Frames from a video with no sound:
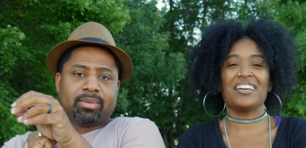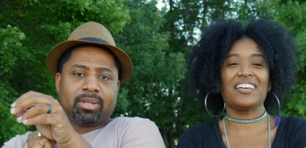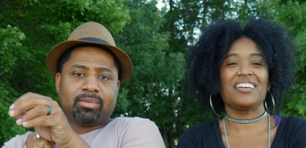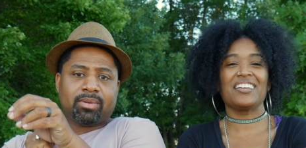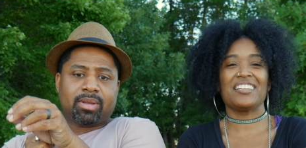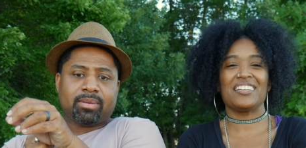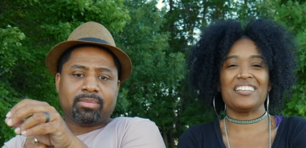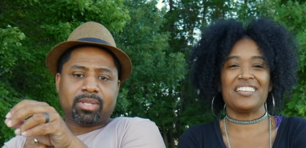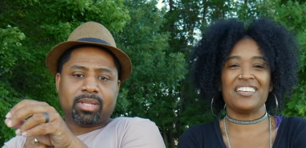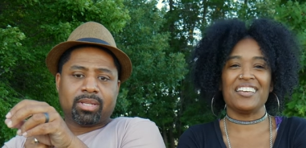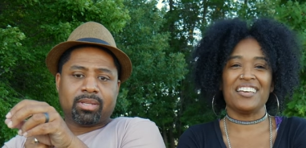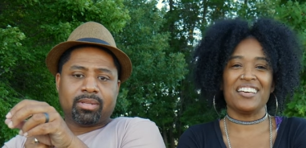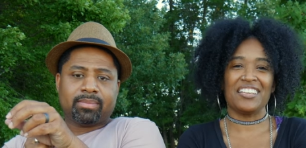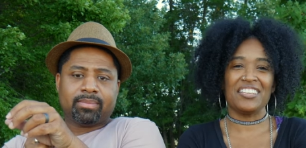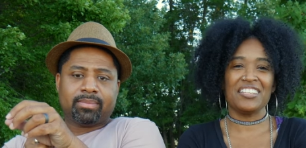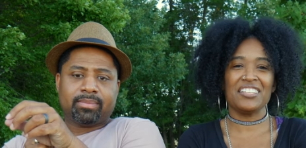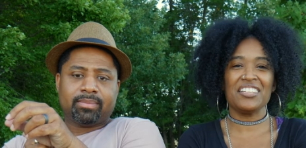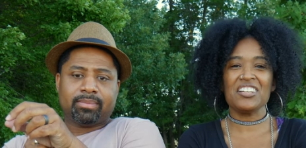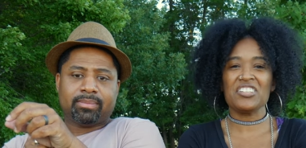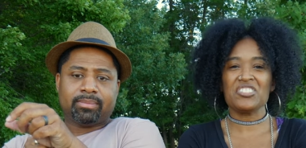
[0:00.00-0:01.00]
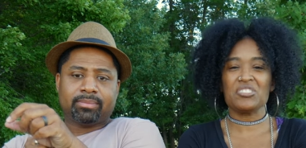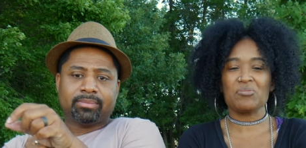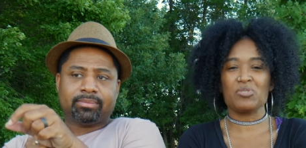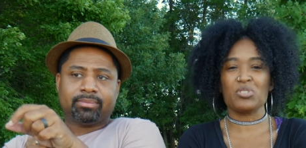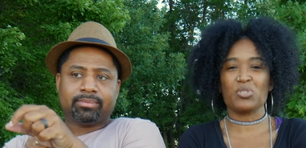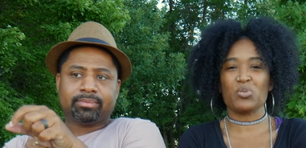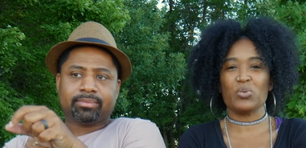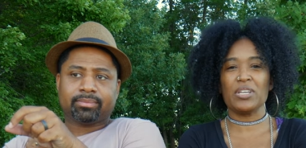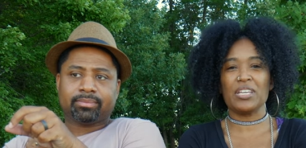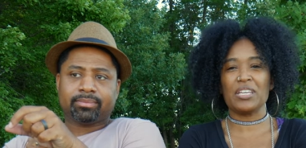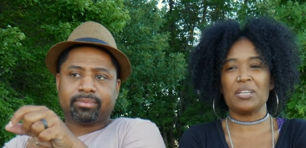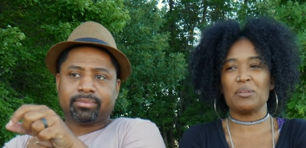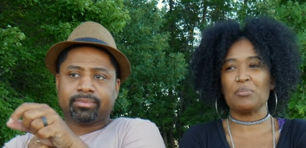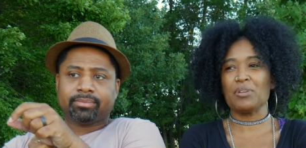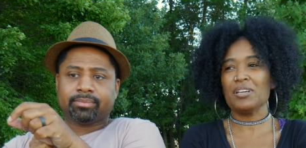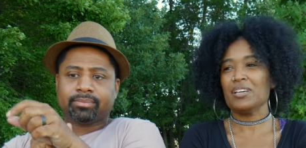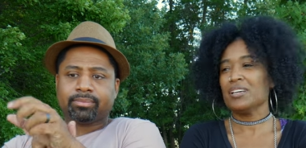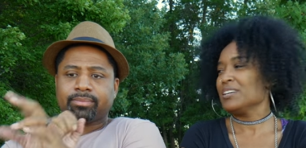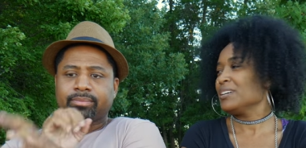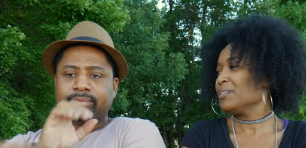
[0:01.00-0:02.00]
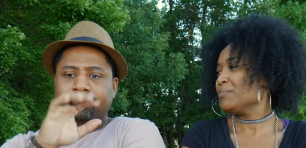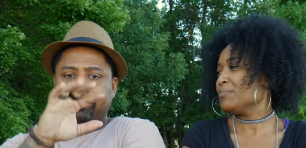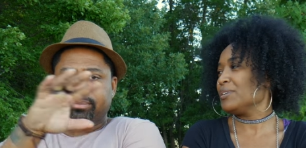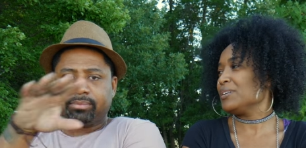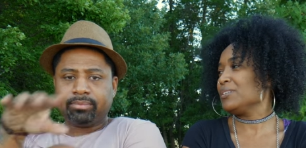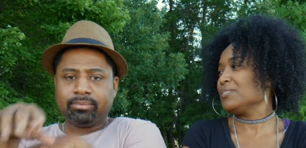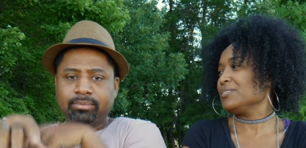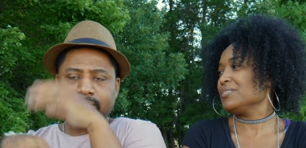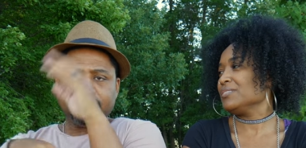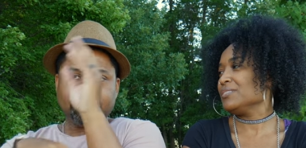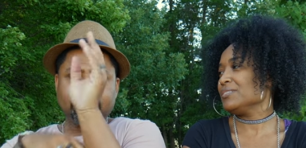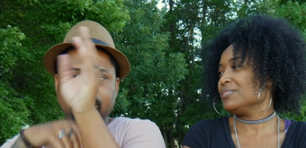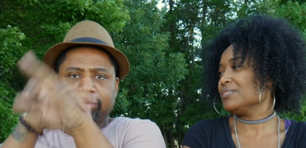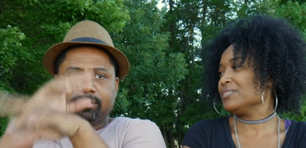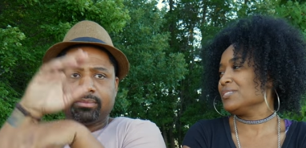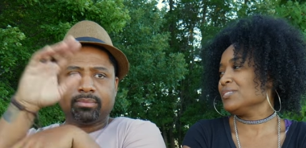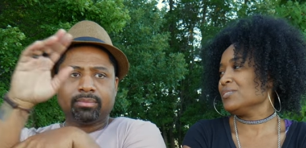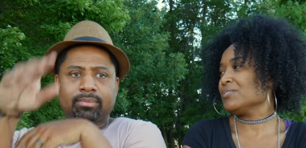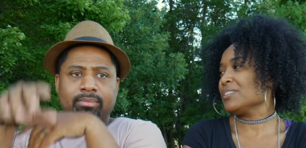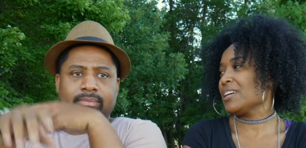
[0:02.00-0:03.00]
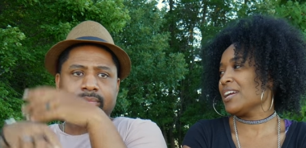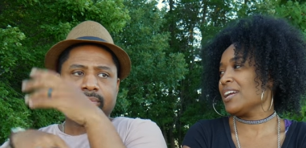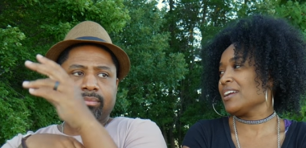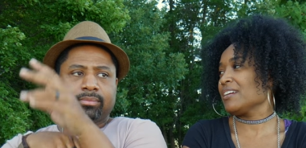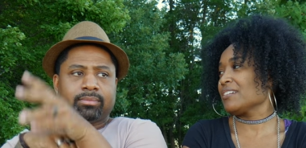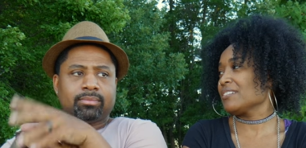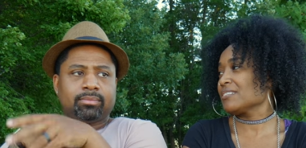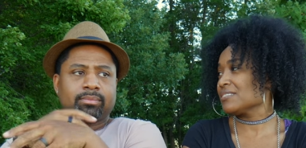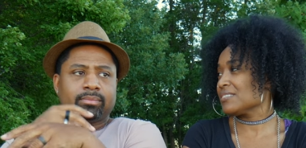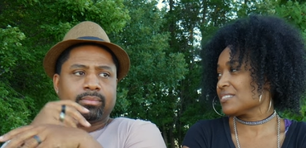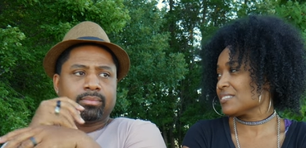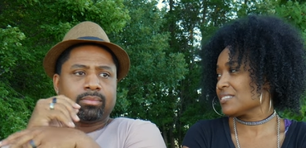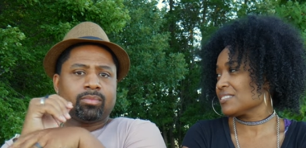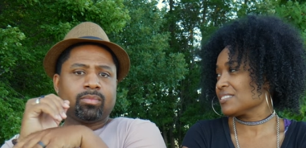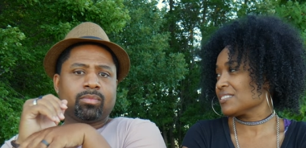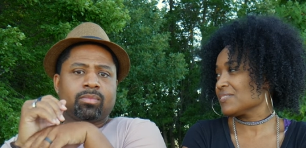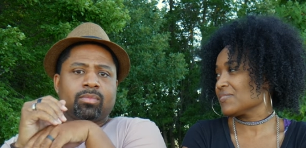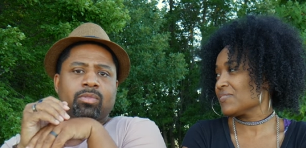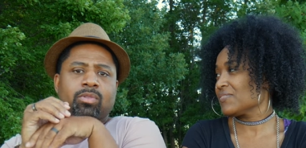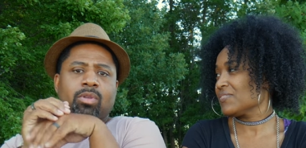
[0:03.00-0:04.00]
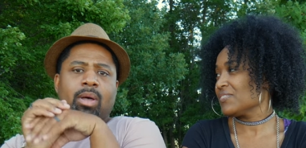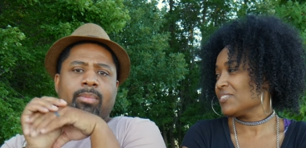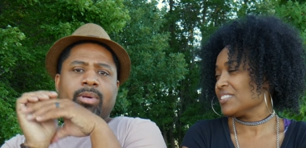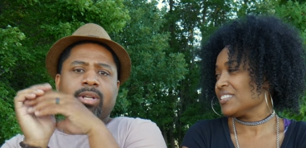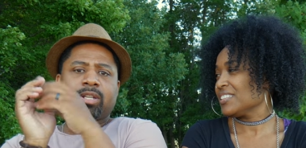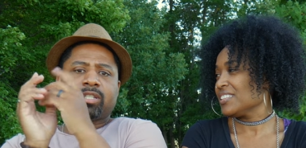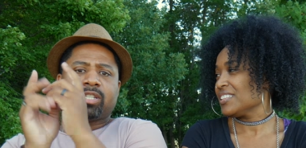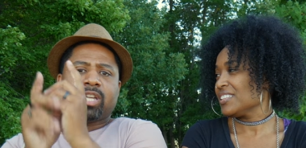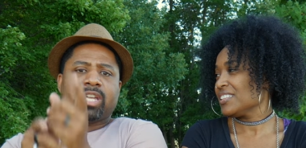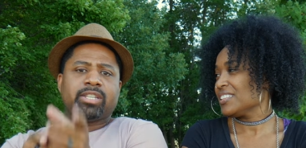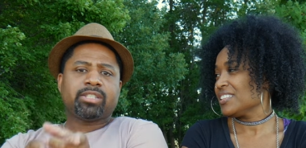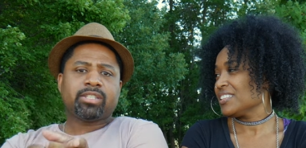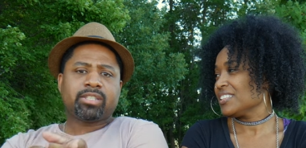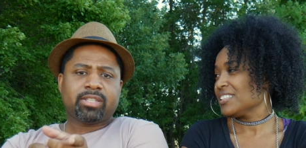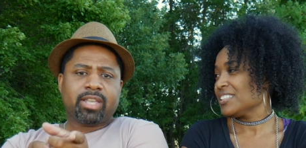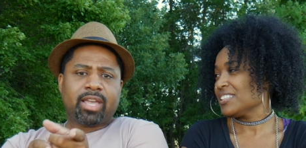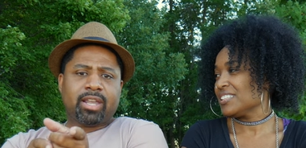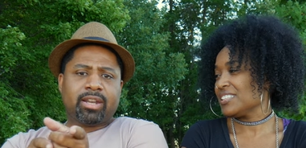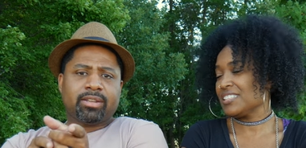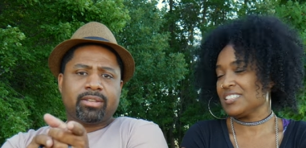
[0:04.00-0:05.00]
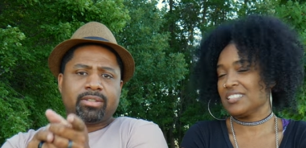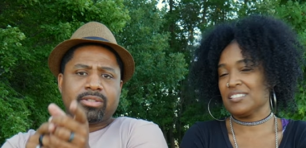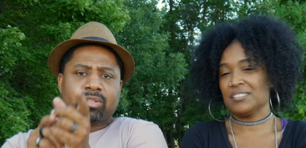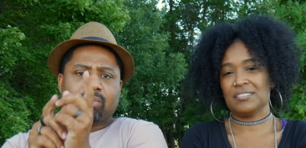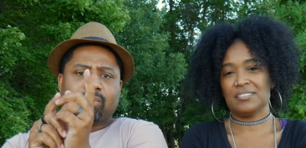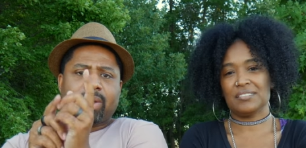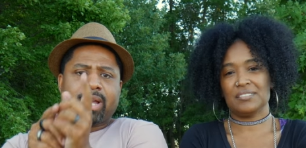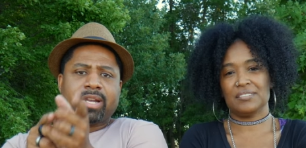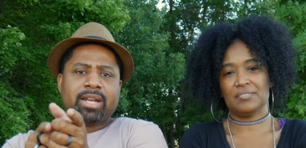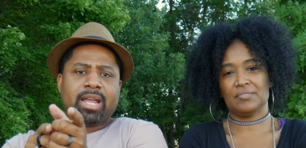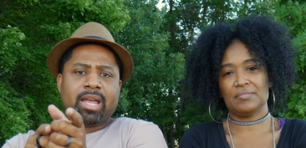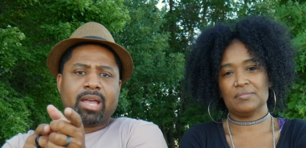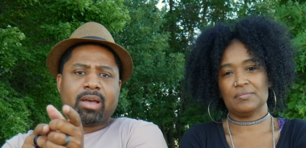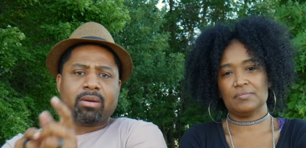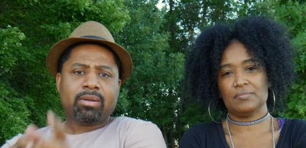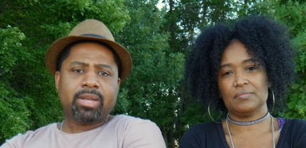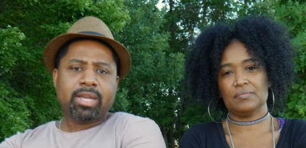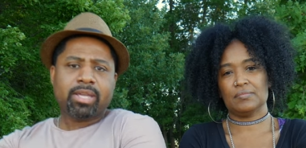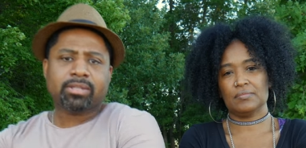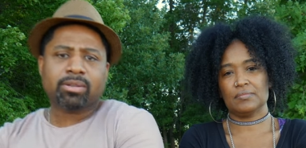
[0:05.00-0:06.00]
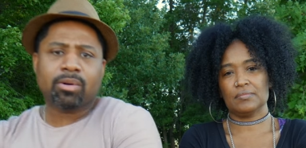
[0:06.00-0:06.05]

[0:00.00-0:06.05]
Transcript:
Speaker 1: That's it, what I'm saying. Yeah, you hear some squeaking, but who cares?
Speaker 2: So I'm going to change the setting. So right now it's